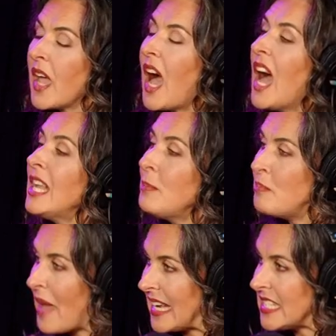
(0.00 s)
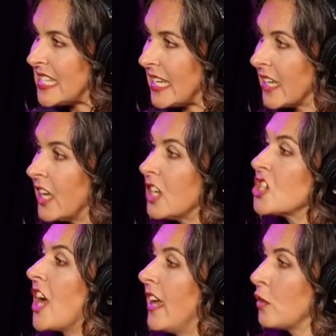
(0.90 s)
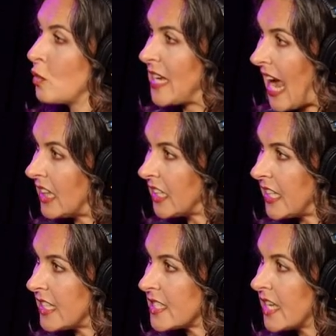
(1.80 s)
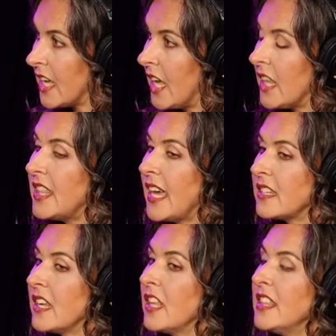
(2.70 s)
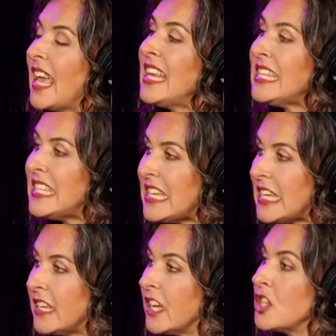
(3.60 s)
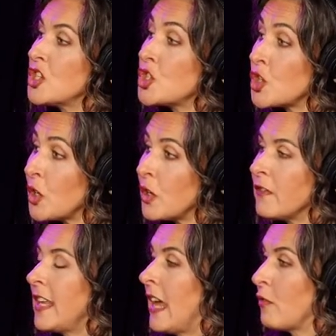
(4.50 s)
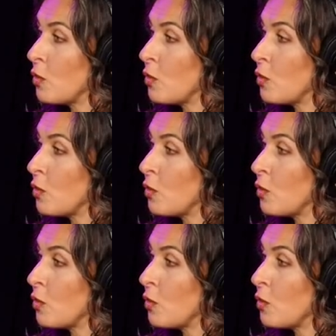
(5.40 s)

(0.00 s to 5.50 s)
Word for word: unbending child realities that they need, deserve, and have a